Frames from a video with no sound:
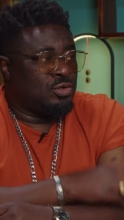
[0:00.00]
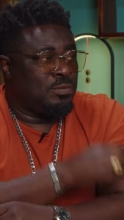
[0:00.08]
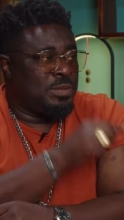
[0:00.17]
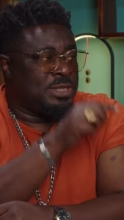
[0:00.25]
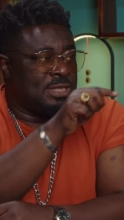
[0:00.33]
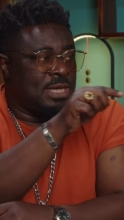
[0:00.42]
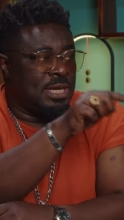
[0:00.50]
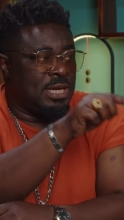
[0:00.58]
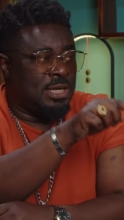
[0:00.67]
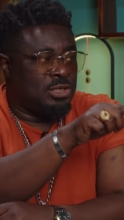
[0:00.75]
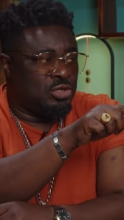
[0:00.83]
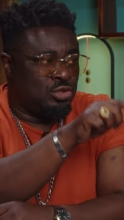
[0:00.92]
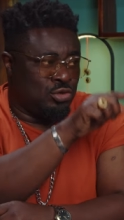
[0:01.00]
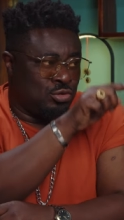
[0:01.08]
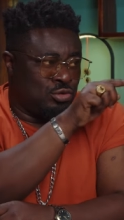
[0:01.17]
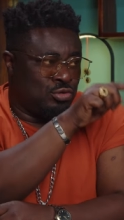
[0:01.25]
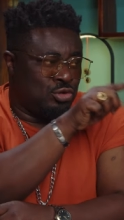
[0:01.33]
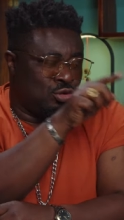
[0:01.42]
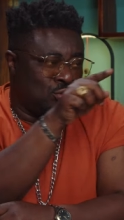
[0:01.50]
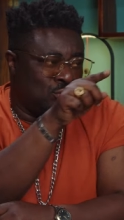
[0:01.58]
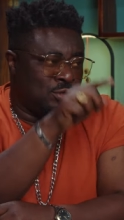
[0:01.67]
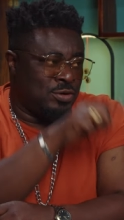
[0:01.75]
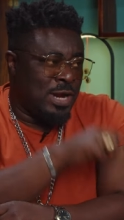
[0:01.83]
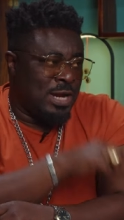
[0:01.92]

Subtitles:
besieges you to choose right.